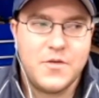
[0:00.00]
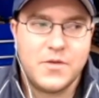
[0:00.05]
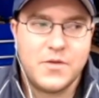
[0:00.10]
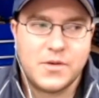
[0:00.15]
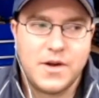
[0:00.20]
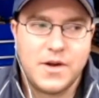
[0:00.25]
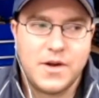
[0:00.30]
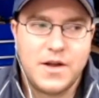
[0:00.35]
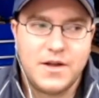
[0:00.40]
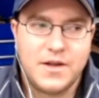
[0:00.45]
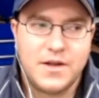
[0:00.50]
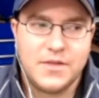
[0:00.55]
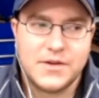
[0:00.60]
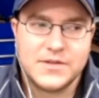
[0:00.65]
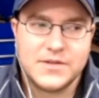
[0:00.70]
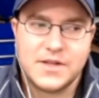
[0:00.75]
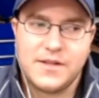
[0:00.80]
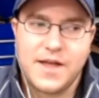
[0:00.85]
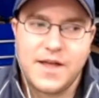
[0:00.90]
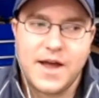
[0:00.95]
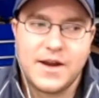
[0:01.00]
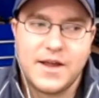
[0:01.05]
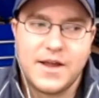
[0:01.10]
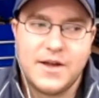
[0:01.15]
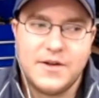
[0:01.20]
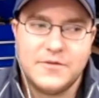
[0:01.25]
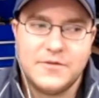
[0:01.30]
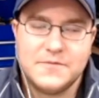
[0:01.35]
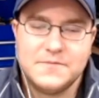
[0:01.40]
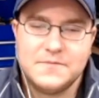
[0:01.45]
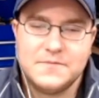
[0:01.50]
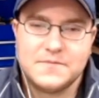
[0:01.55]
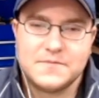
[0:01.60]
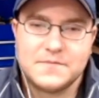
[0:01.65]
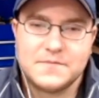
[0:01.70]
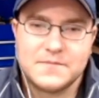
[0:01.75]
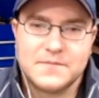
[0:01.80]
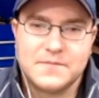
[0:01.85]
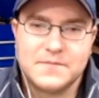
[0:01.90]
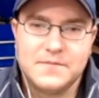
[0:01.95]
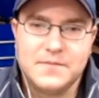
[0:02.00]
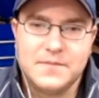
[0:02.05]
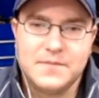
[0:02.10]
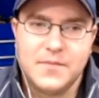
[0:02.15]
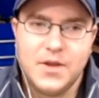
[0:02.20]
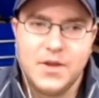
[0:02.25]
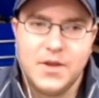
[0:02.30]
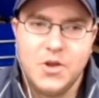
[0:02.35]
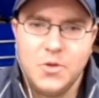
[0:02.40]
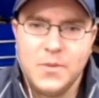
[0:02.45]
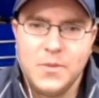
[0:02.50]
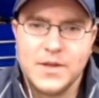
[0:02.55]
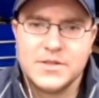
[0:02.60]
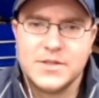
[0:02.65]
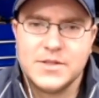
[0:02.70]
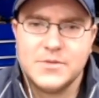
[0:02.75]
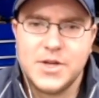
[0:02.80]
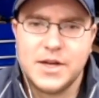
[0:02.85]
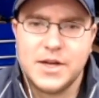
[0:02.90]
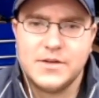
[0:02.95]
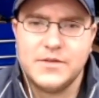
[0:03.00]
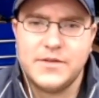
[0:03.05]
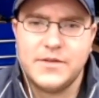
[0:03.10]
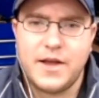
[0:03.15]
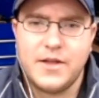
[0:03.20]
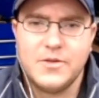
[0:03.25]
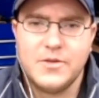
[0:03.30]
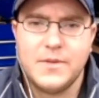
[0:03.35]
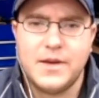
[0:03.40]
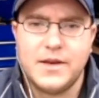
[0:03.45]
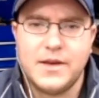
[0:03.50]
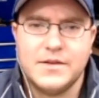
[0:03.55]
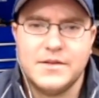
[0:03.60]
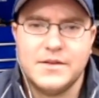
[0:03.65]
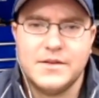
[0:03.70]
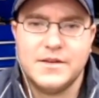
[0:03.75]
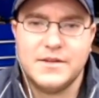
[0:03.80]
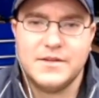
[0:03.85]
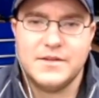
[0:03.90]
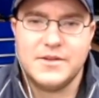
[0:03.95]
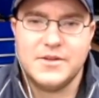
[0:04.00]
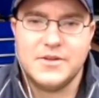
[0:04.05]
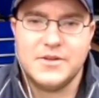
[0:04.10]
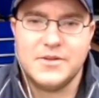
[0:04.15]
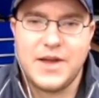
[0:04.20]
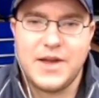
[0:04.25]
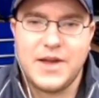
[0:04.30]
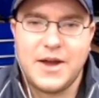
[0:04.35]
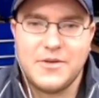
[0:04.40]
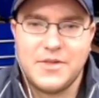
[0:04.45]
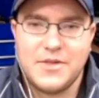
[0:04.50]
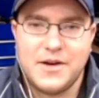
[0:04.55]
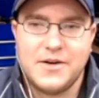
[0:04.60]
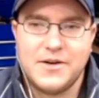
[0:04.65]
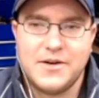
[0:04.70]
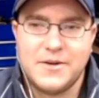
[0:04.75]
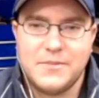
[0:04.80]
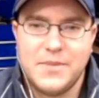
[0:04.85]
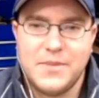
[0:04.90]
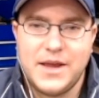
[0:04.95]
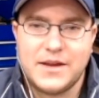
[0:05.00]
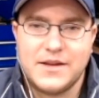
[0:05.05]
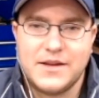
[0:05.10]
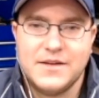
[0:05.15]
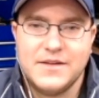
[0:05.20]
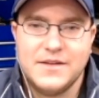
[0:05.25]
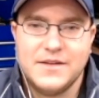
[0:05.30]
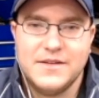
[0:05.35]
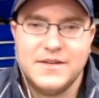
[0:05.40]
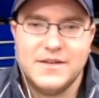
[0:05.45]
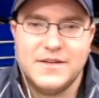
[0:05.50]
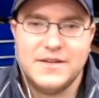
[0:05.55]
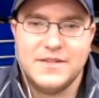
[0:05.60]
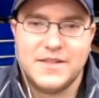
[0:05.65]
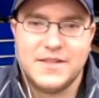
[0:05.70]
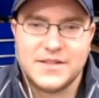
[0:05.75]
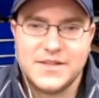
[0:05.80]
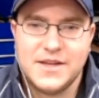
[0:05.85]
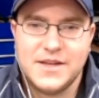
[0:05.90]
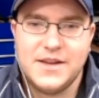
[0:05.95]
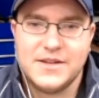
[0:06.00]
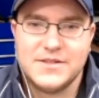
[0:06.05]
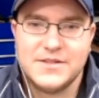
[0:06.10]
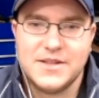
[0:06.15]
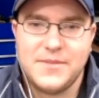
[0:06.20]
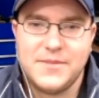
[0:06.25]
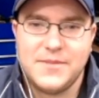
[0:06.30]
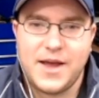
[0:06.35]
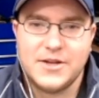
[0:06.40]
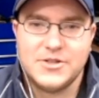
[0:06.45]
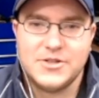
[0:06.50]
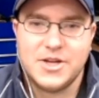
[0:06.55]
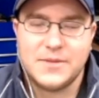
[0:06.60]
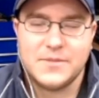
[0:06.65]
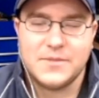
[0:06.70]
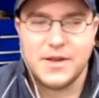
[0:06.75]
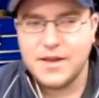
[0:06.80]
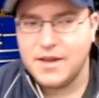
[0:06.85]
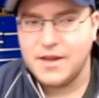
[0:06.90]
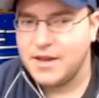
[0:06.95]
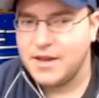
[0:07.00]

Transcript: overall, there's a lot of human subjective element to how they're going to pick the seedings, the matchup.